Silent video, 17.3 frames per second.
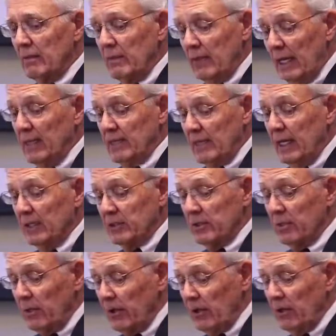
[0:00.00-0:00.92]

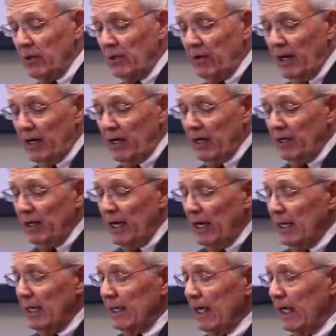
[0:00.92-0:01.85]
that's a pretty good record,
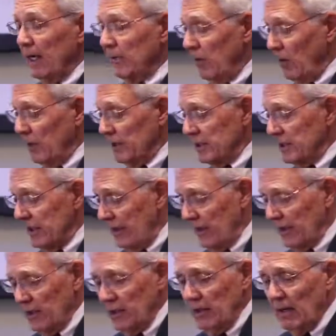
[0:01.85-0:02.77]

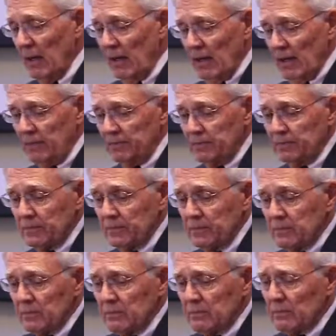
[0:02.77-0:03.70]
99.7.
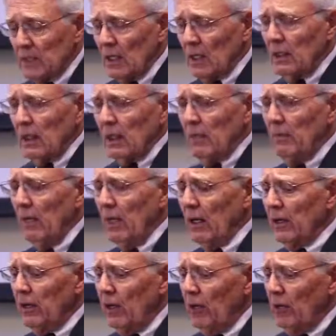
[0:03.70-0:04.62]

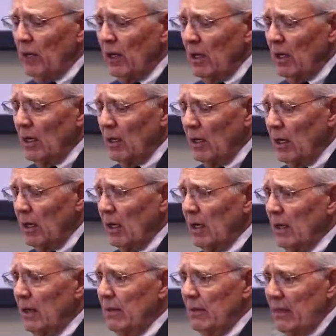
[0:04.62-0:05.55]

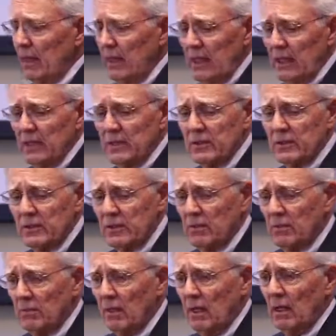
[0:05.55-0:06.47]
Melanoma is
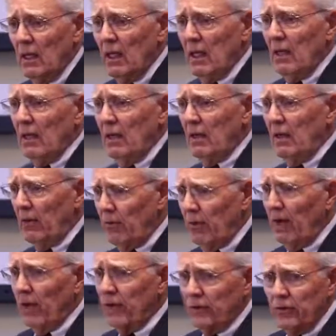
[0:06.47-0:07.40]
a
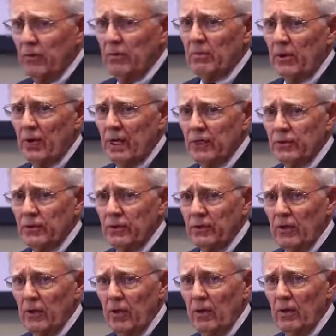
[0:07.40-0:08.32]
rare tumor, as
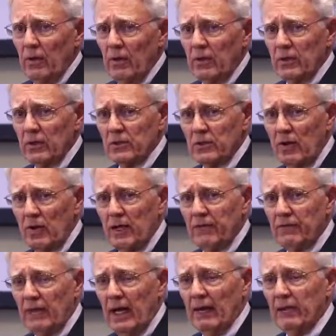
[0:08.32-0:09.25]
you know. There's
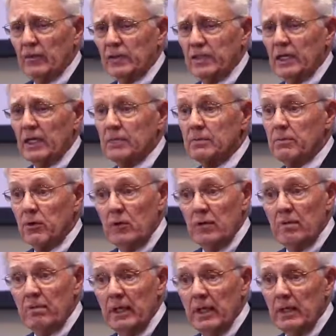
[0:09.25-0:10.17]
only 5 or 6
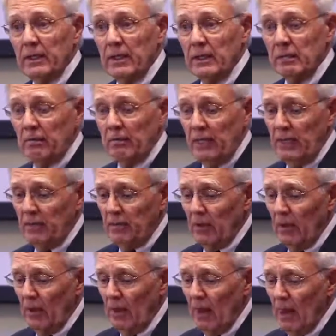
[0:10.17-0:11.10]
per million
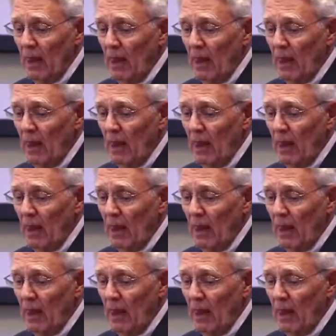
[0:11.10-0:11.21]
people,